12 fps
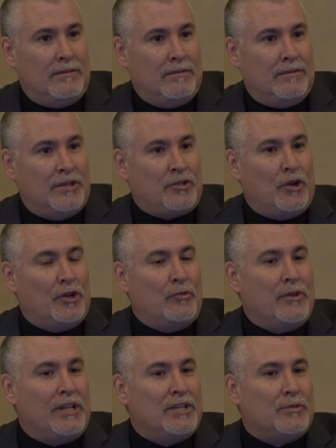They started to
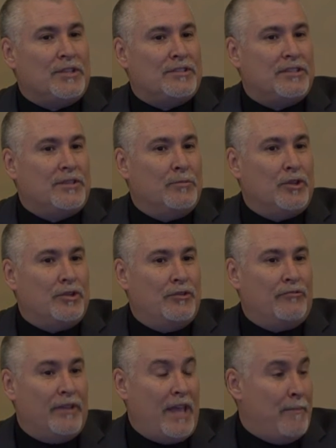realize what the system could do
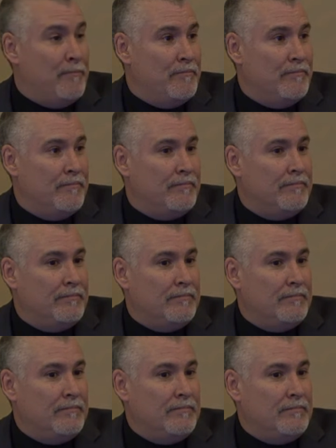for them.
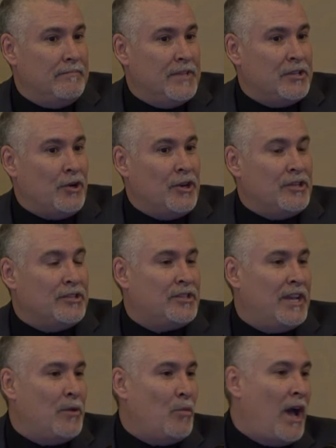They started to
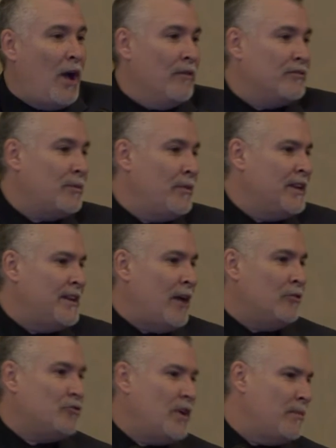see, wow, if somebody
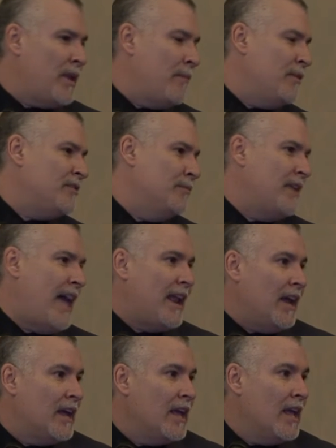downstream gave me some
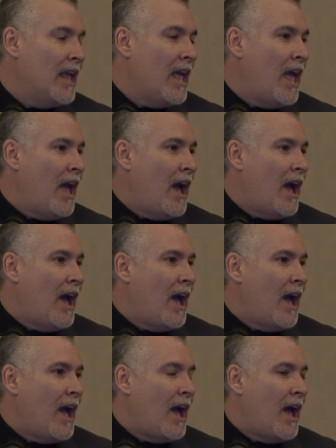data,
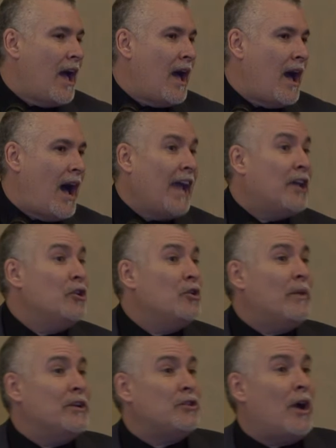I can do
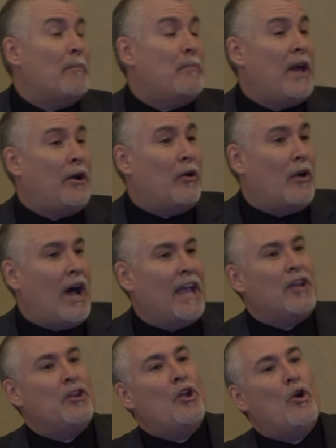my job better. I
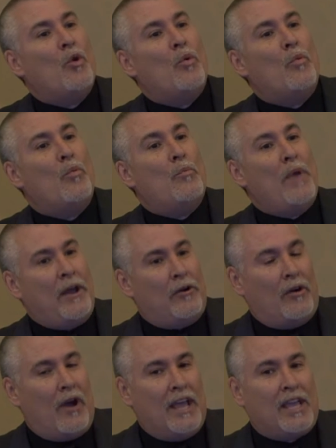can know better.
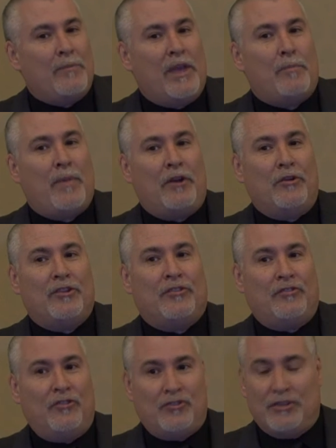I can make better
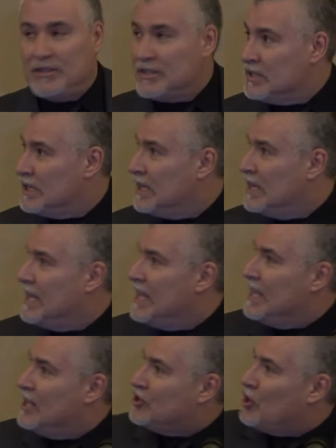decisions.
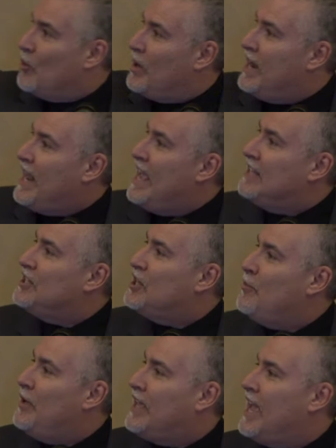So enhancing
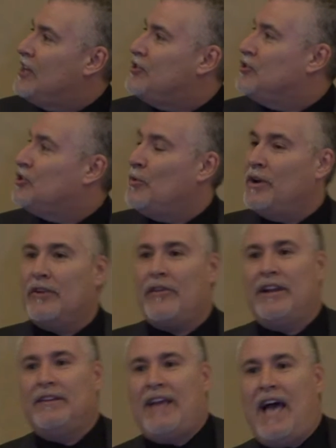communications through
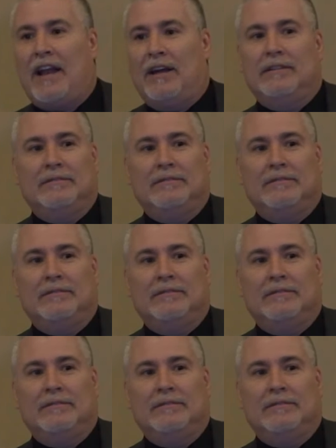integrated data.